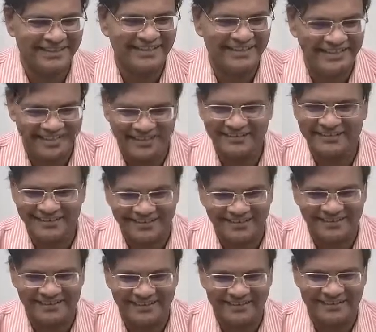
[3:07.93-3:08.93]
Yes, sir.
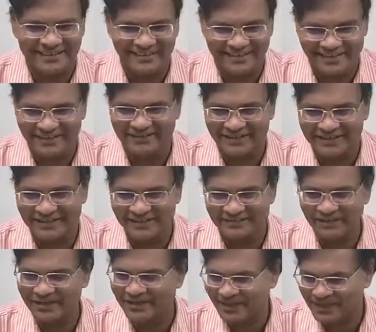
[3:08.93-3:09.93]
It was nothing
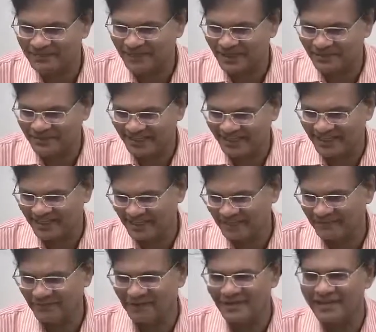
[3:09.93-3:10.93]
but Congress party money.
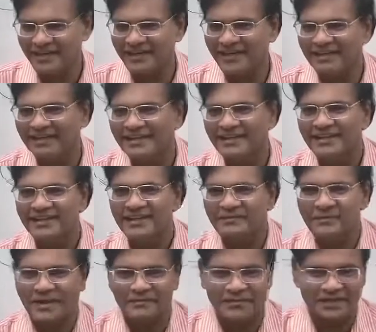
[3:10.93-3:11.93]
Immediately,
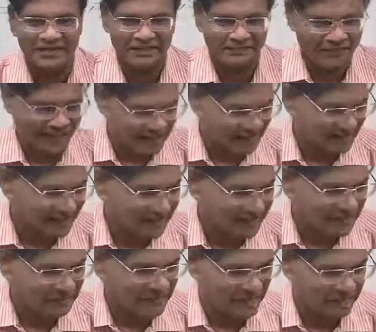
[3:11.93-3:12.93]
Pranab Mukherjee met
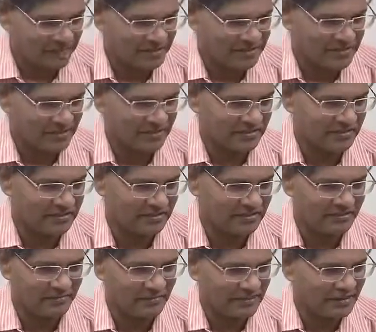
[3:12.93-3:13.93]
Prime Minister.
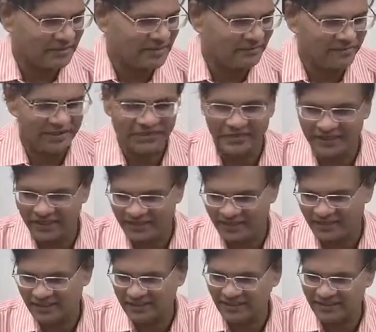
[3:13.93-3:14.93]
Both of them met Sonia
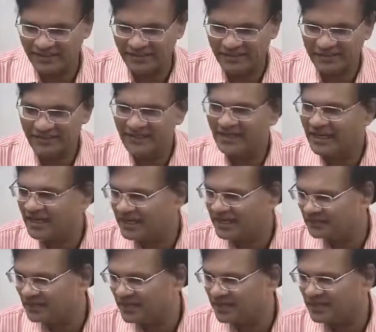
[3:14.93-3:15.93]
Gandhi, and
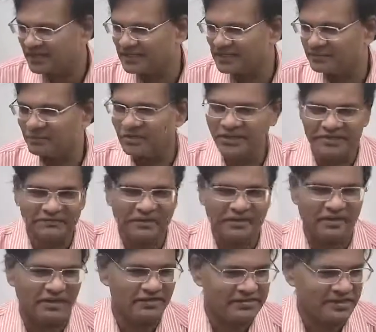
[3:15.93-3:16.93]
immediately the police were
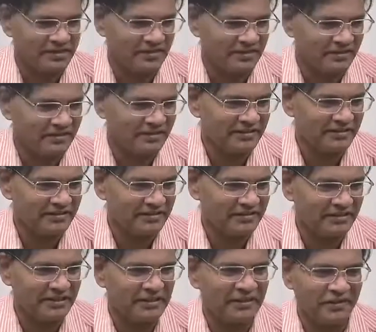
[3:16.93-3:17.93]
asked to
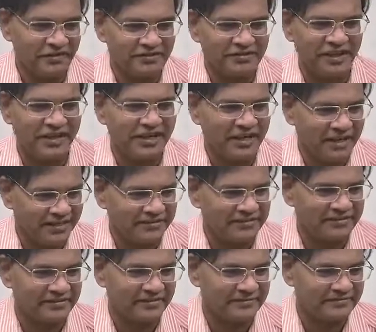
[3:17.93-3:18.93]
close their
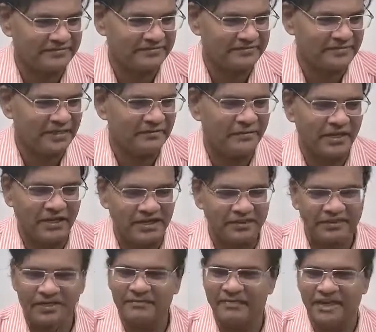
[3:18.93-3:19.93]
eyes, because
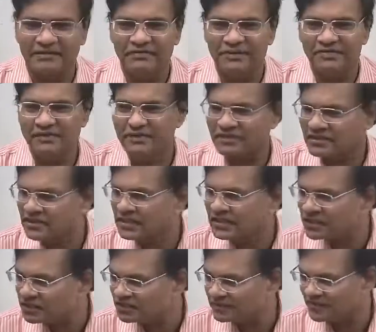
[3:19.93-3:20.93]
that money was
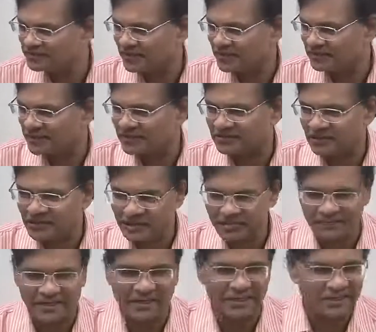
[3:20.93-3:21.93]
to be sent by the Congress
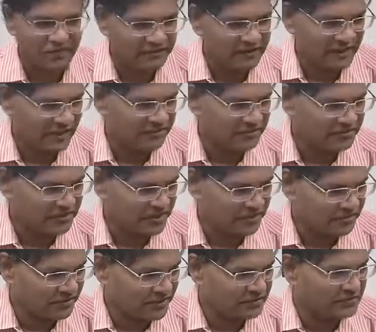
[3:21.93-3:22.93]
party to various state
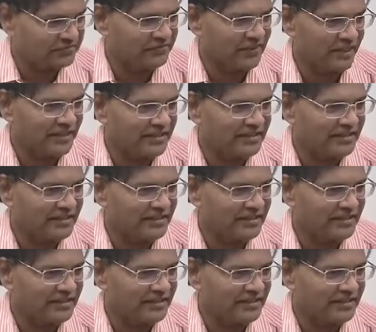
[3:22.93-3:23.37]
units to fight